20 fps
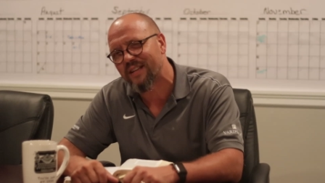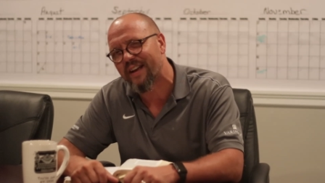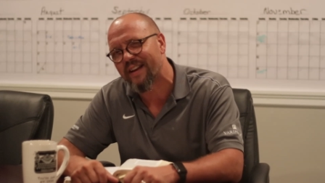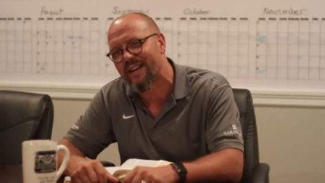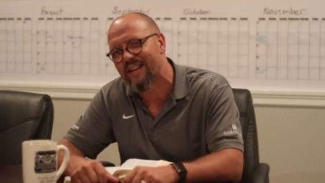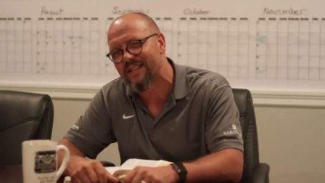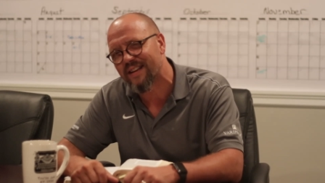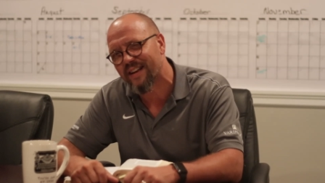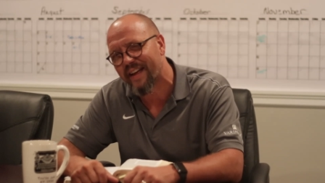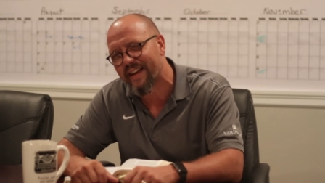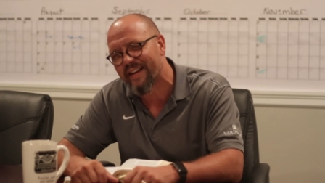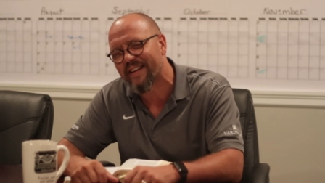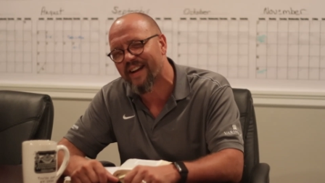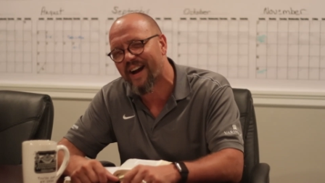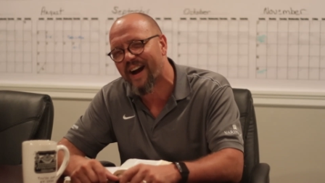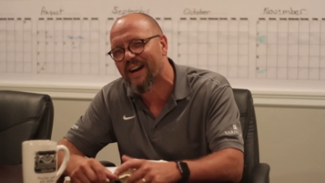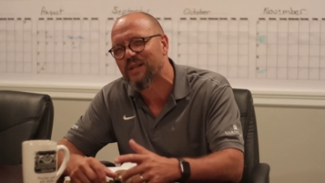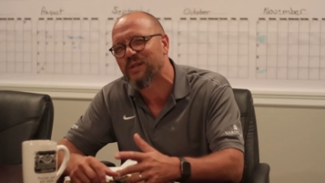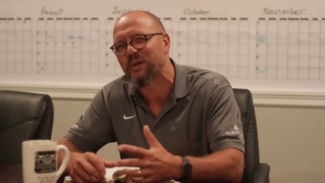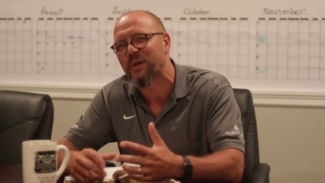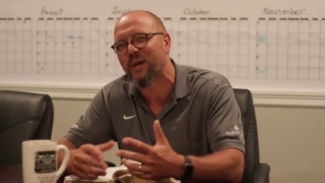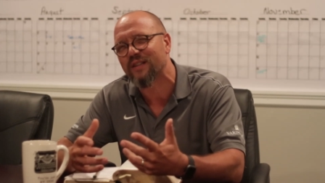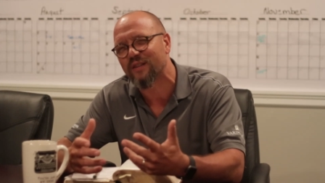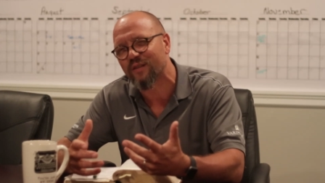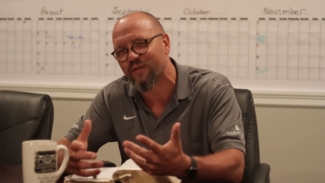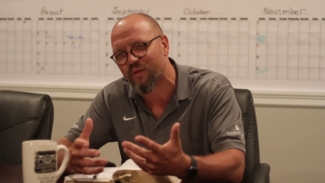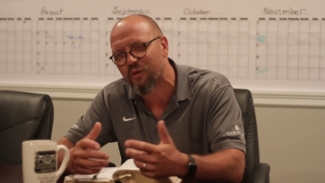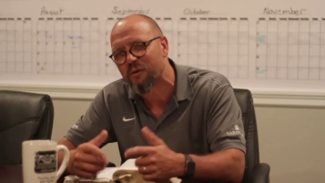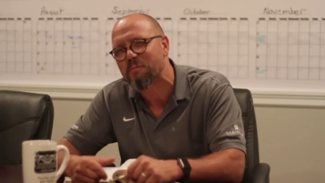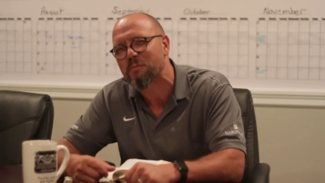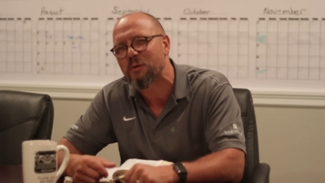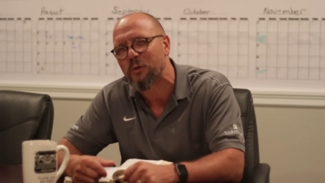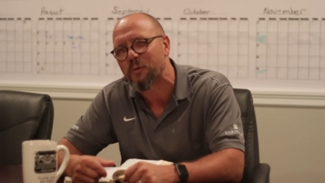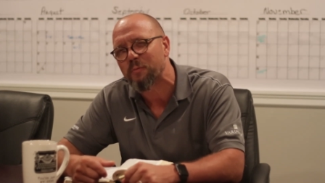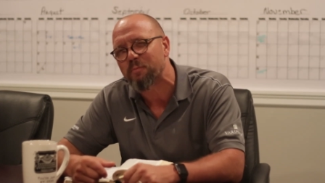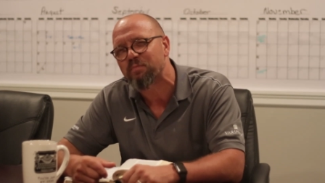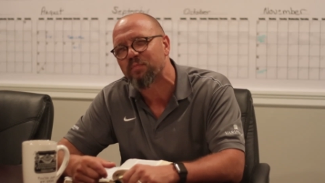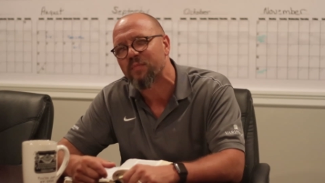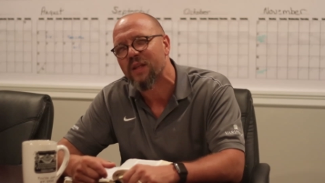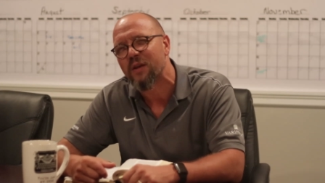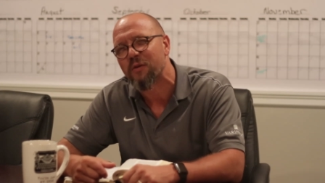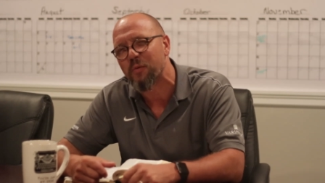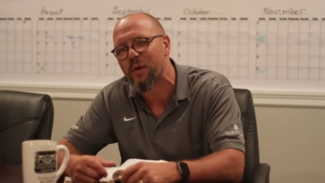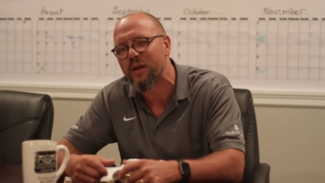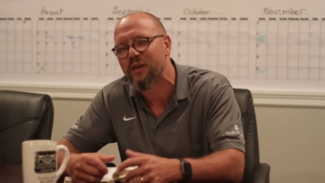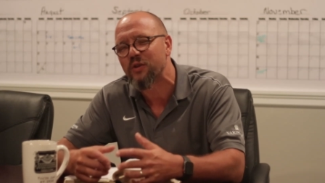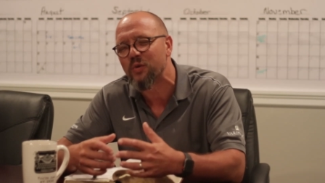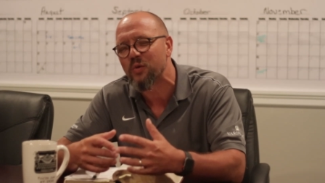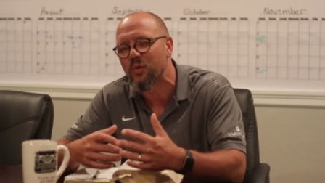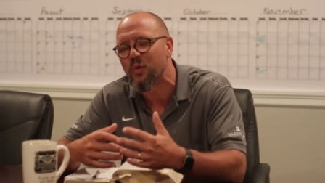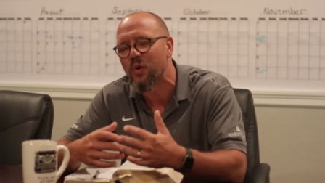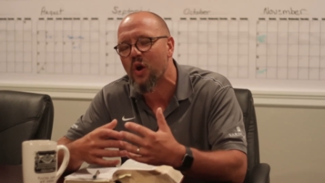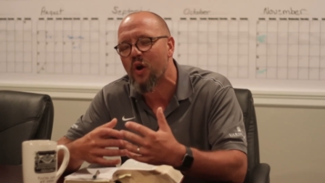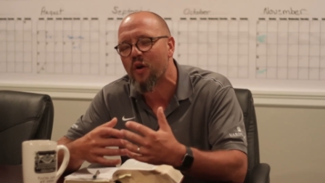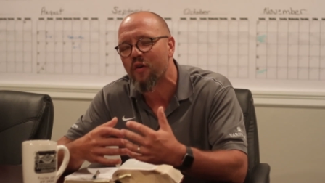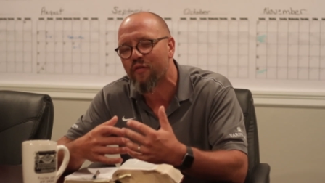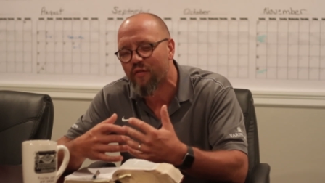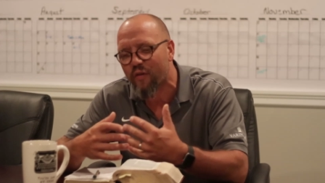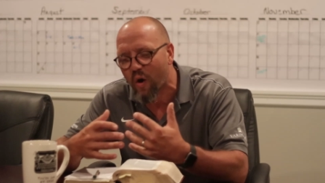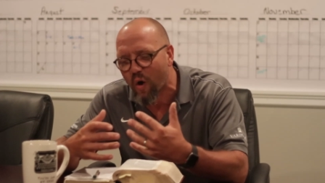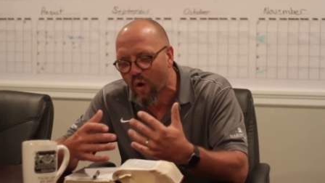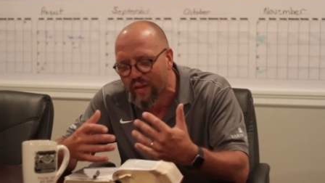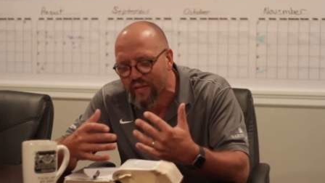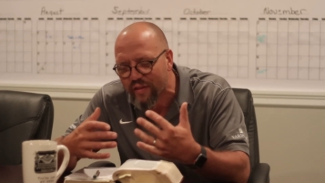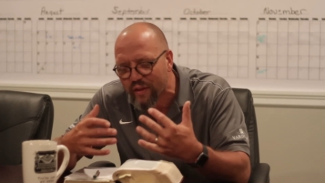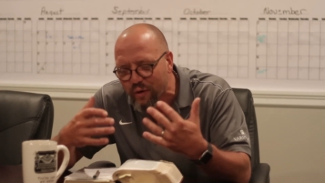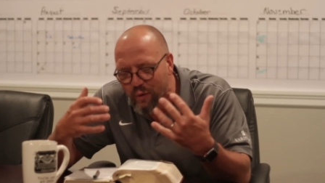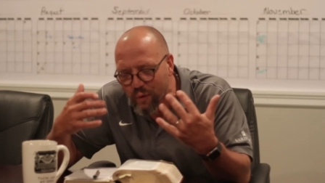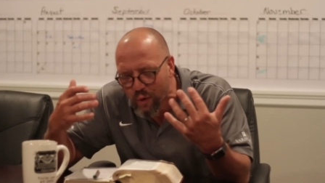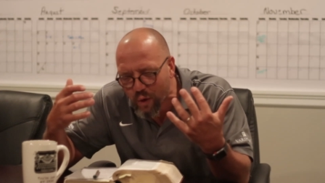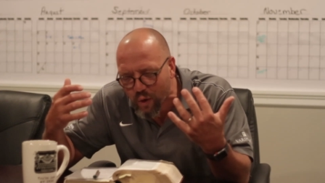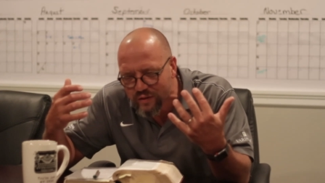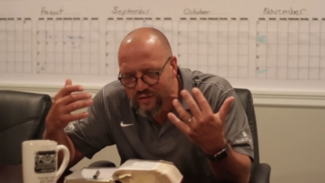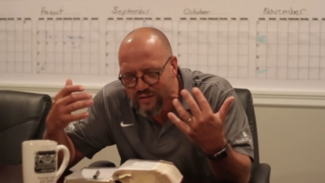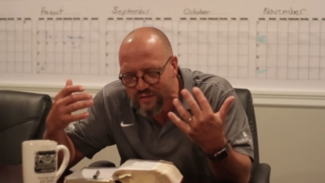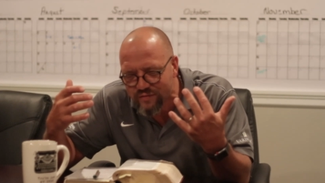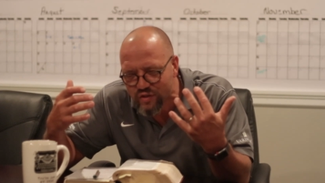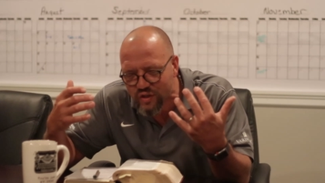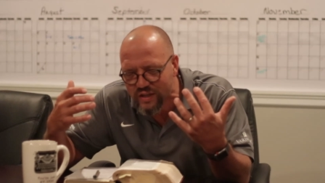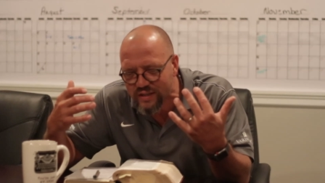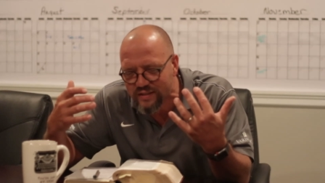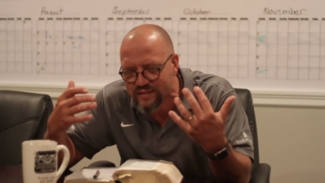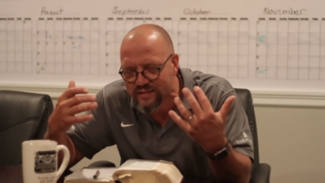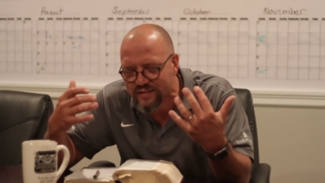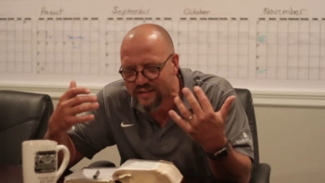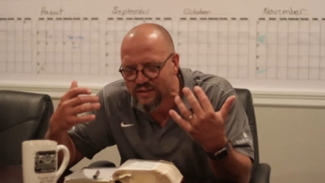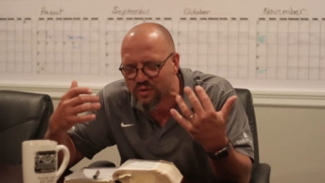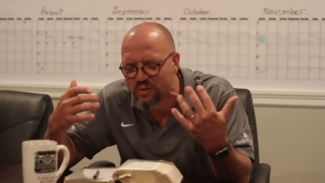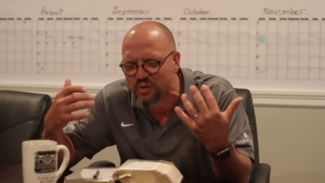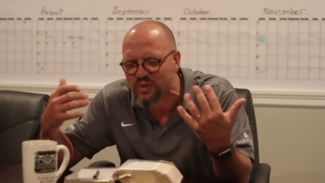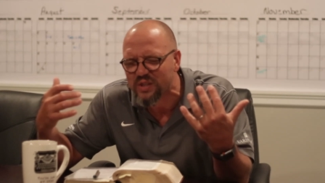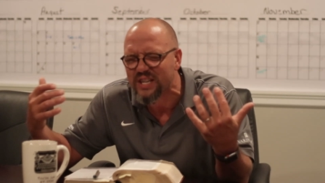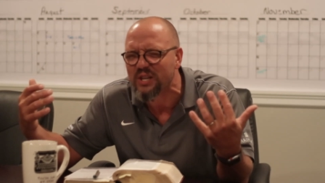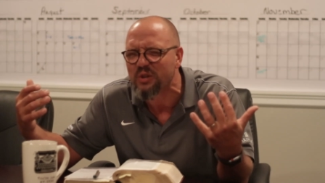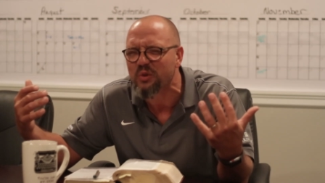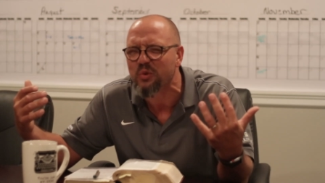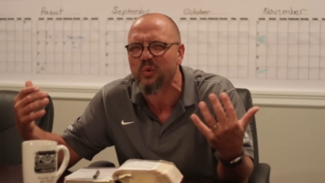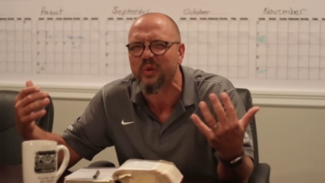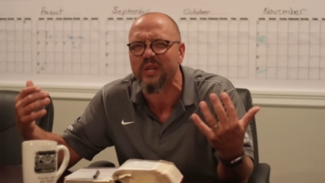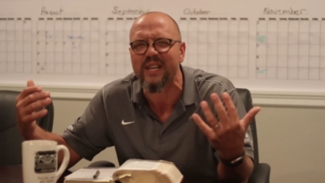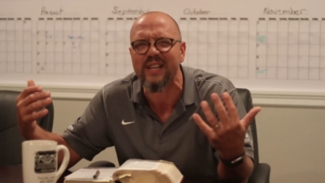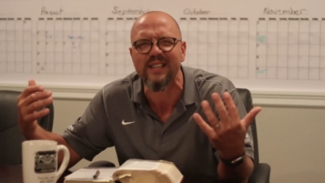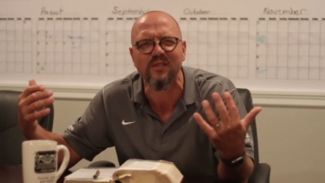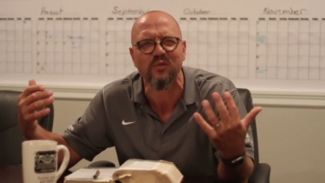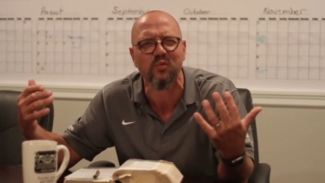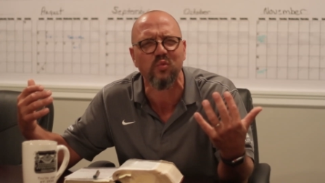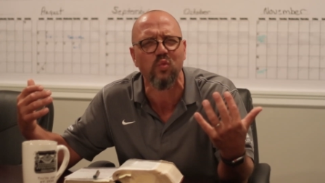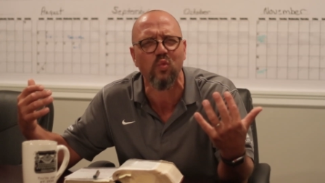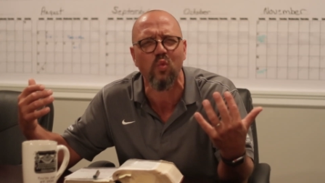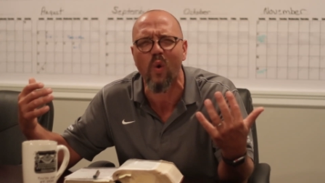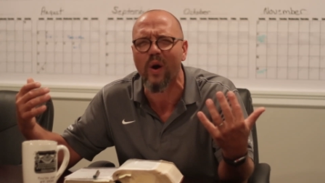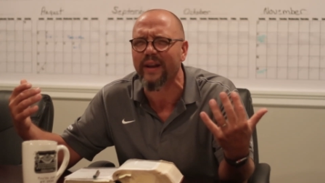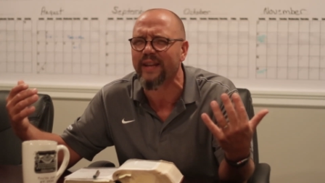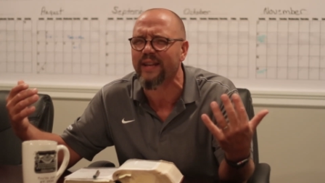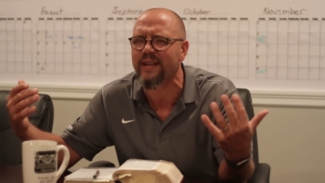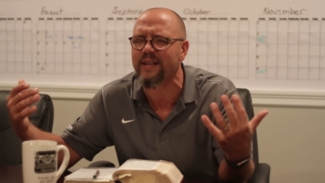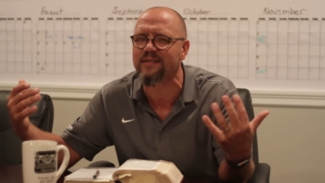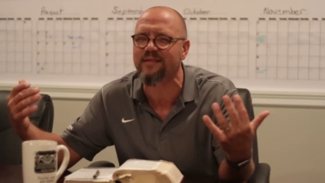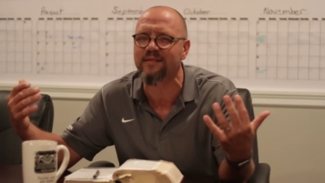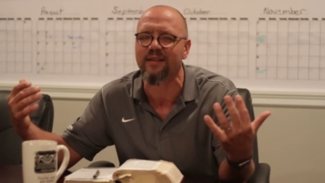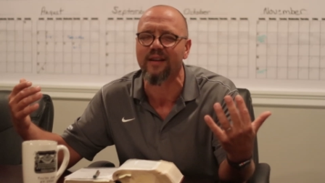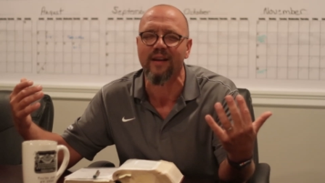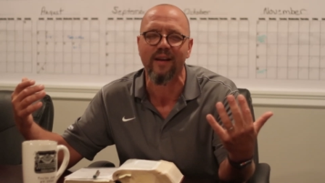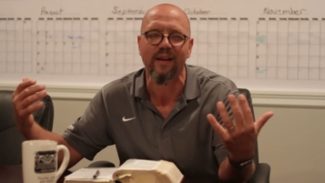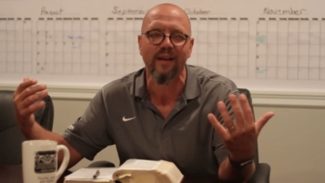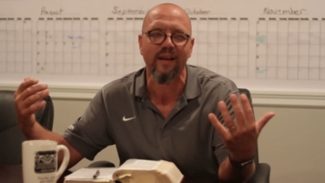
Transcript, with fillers: tonight is let God transform you when you fall at the cross of Jesus and you see who He is, what He is,